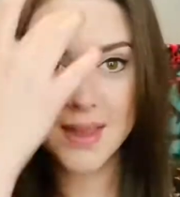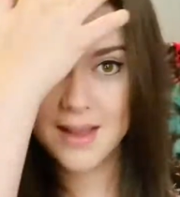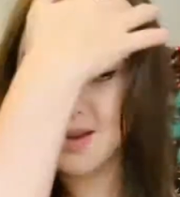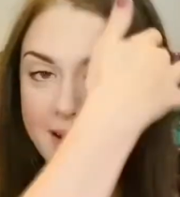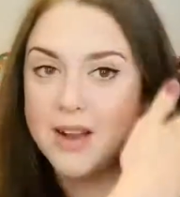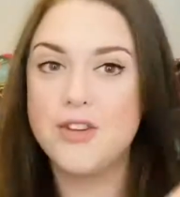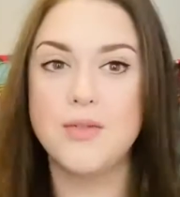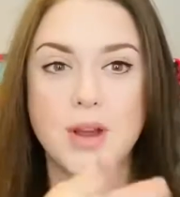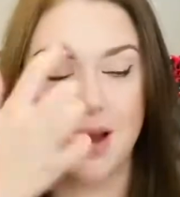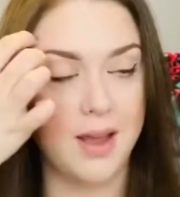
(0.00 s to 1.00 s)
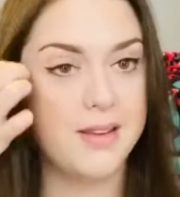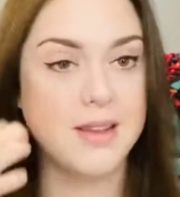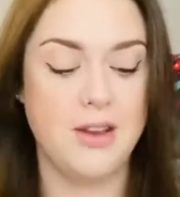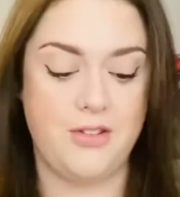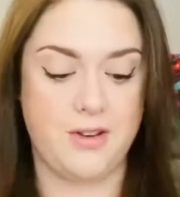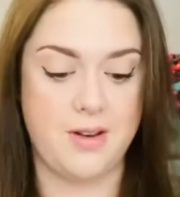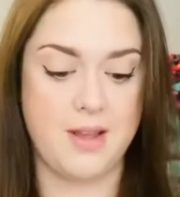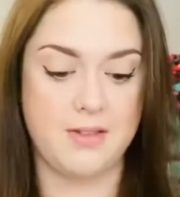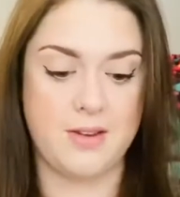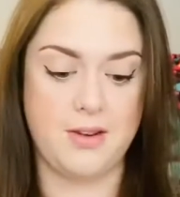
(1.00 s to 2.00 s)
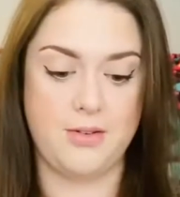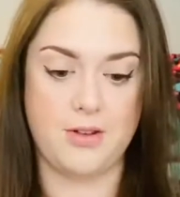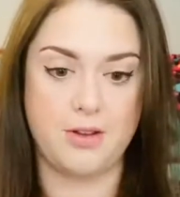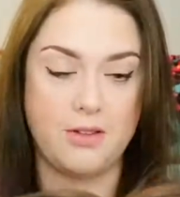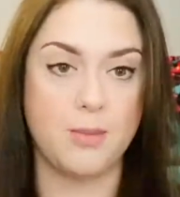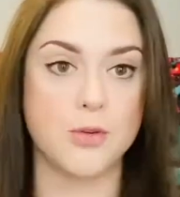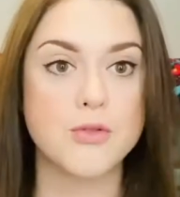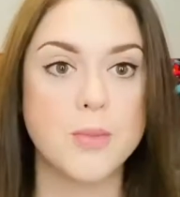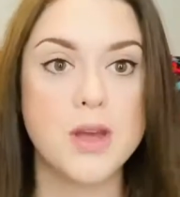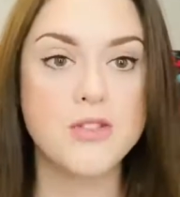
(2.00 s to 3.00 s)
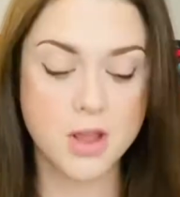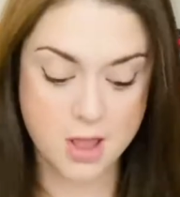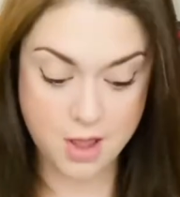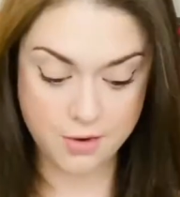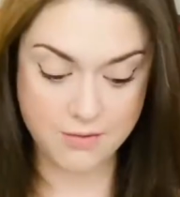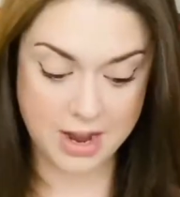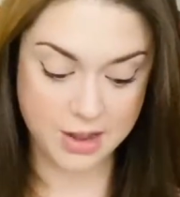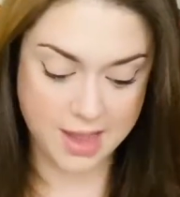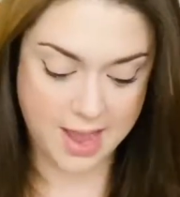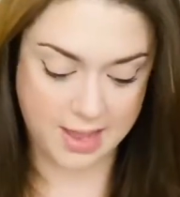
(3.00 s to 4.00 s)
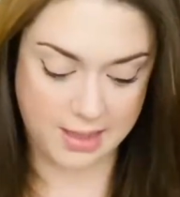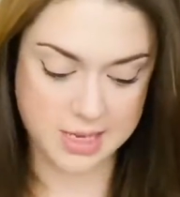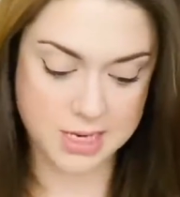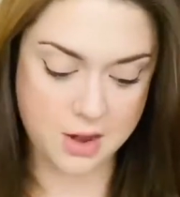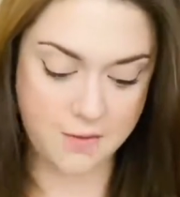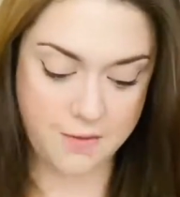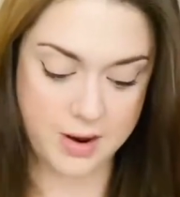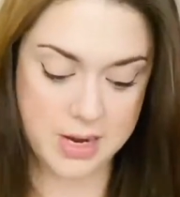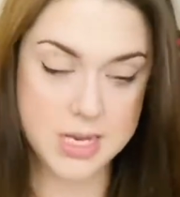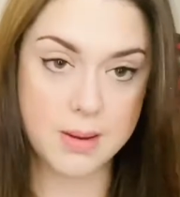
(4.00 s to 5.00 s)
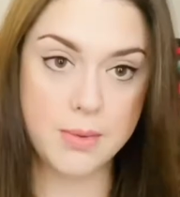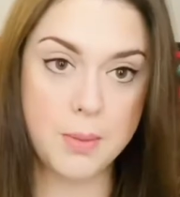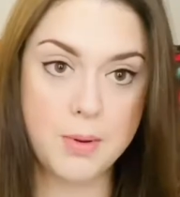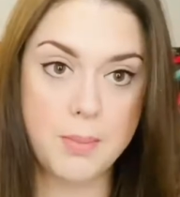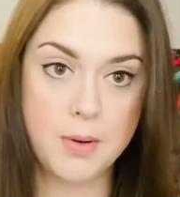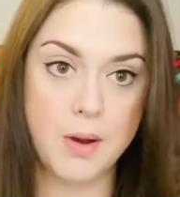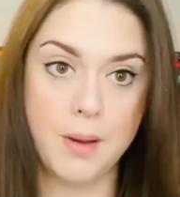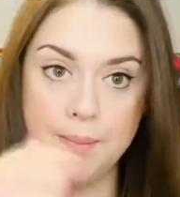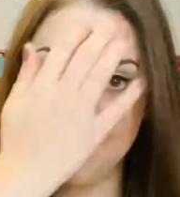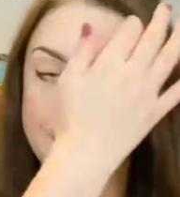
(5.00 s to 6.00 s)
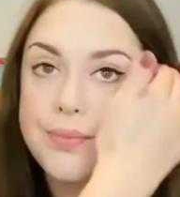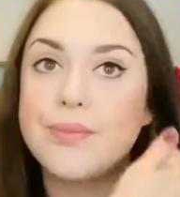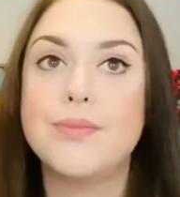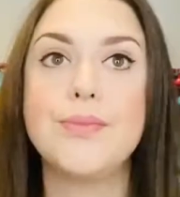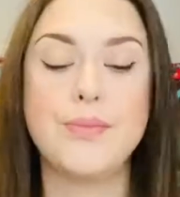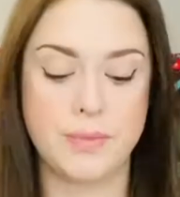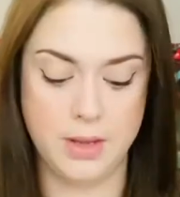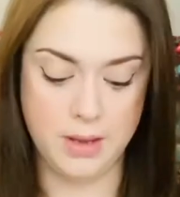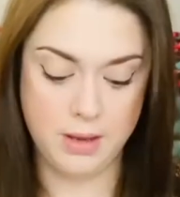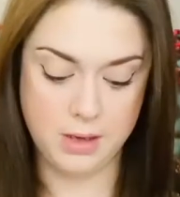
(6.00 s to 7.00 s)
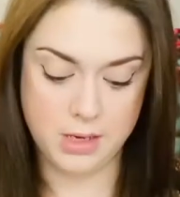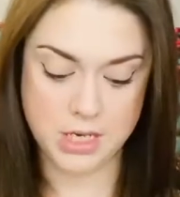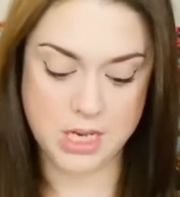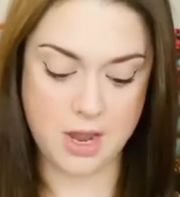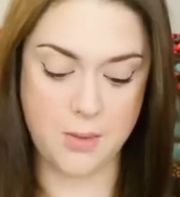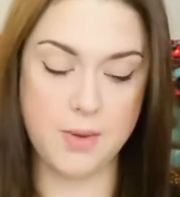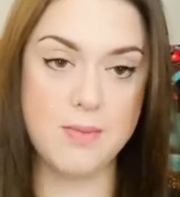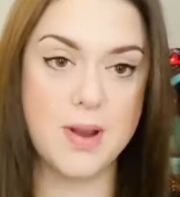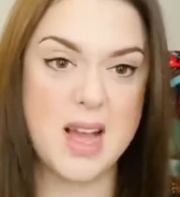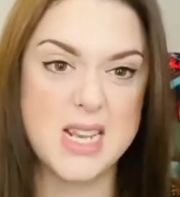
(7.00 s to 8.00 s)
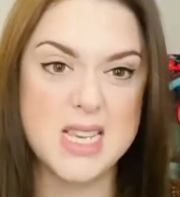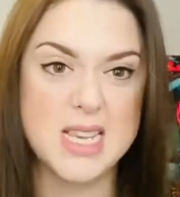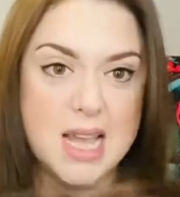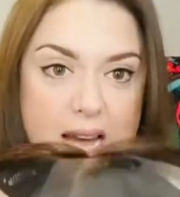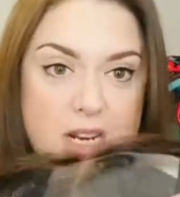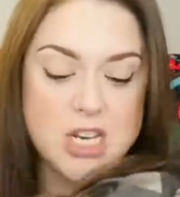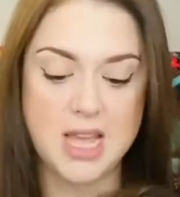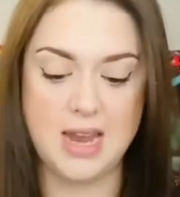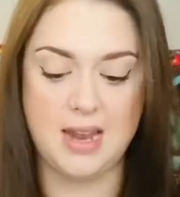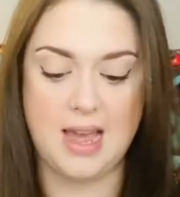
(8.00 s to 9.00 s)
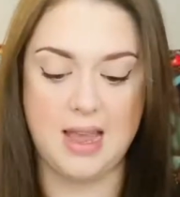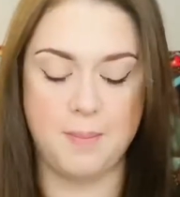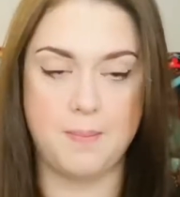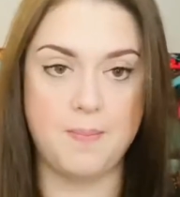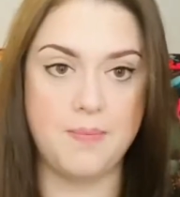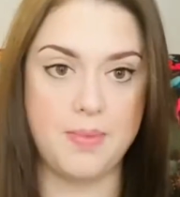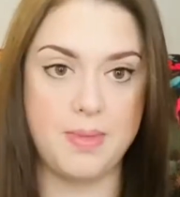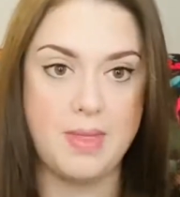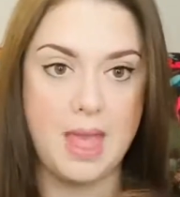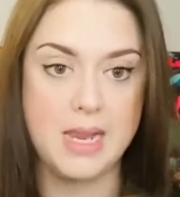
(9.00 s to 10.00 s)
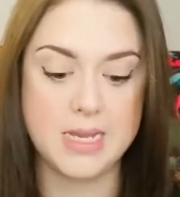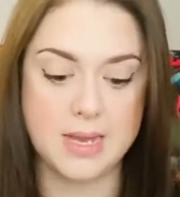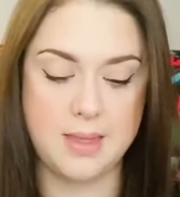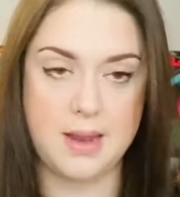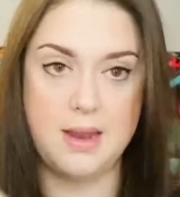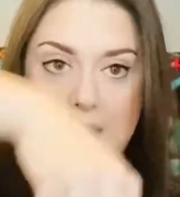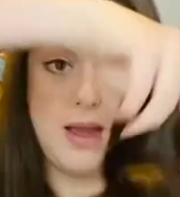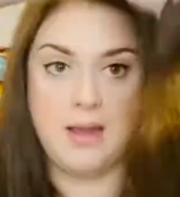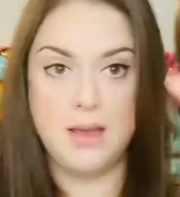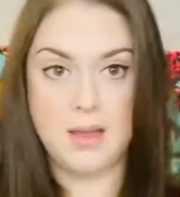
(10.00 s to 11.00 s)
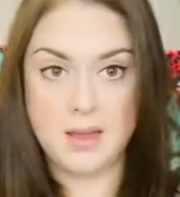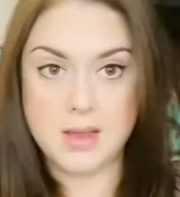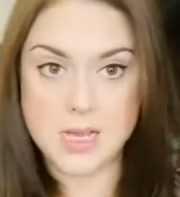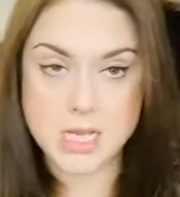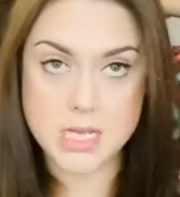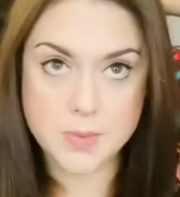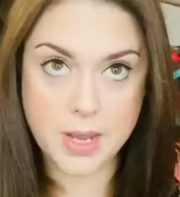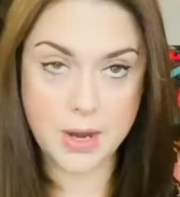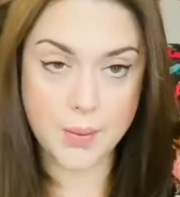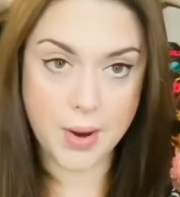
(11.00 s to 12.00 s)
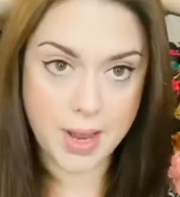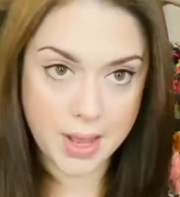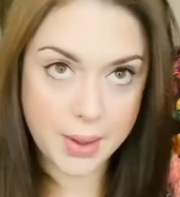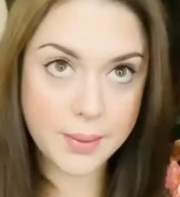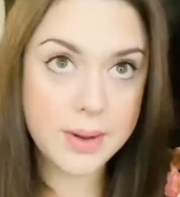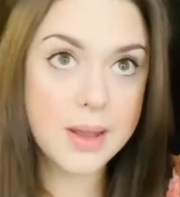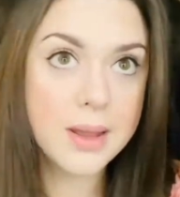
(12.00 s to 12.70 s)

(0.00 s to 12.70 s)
Oh, I should rehearse these, shouldn't I, so I don't talk so much rubbish. Right, okay, let's go for it. So I'm gonna pop her on. So with regards to this, I kind of just get it like this and then I swing it around.